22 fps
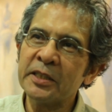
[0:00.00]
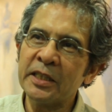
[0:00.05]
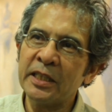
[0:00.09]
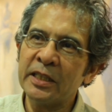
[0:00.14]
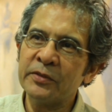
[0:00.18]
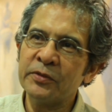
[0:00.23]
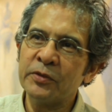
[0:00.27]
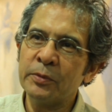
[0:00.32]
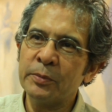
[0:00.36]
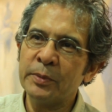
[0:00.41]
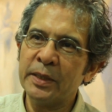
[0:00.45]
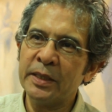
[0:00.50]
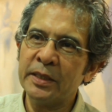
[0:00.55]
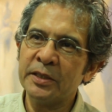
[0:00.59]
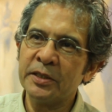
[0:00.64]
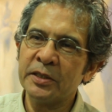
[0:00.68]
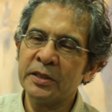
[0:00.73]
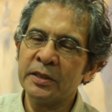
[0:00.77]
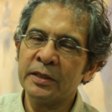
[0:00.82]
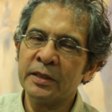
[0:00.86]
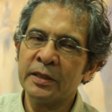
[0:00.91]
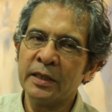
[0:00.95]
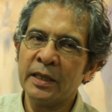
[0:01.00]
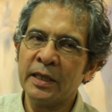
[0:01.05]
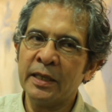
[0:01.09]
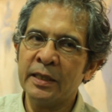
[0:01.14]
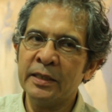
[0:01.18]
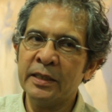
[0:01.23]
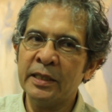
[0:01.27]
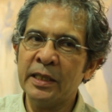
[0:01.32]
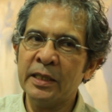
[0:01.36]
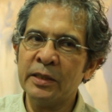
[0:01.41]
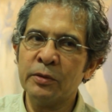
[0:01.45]
information. I
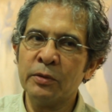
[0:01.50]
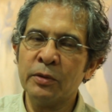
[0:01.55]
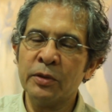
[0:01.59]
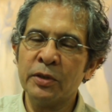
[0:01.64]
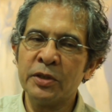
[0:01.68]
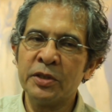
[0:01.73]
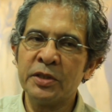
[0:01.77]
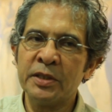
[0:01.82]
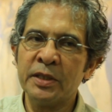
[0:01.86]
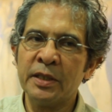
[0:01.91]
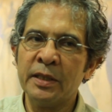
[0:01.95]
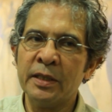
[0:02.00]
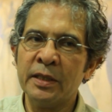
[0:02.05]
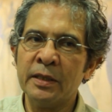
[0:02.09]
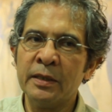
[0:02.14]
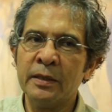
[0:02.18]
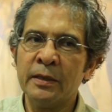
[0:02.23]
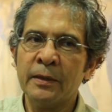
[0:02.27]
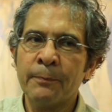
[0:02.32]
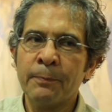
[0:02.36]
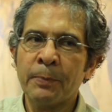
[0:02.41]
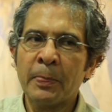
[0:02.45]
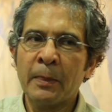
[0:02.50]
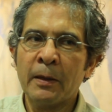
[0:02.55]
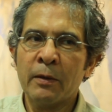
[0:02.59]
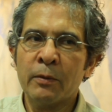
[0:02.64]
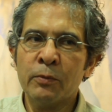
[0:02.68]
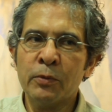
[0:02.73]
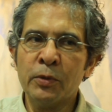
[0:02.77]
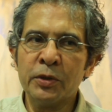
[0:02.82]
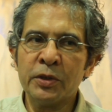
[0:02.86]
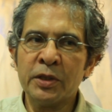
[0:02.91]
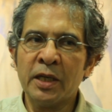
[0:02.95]
need to understand
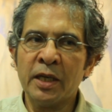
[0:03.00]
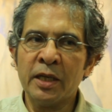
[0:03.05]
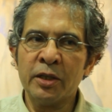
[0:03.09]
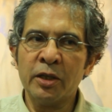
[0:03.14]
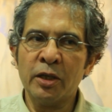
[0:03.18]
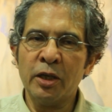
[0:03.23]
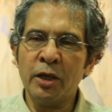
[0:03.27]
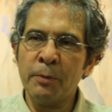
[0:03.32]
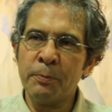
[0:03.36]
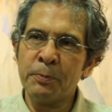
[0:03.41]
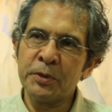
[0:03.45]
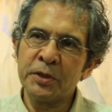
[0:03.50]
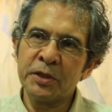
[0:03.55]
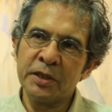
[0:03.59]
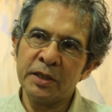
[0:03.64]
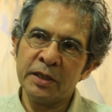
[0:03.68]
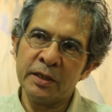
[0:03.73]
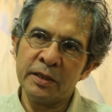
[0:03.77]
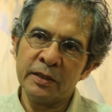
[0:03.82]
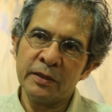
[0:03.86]
what are the opposite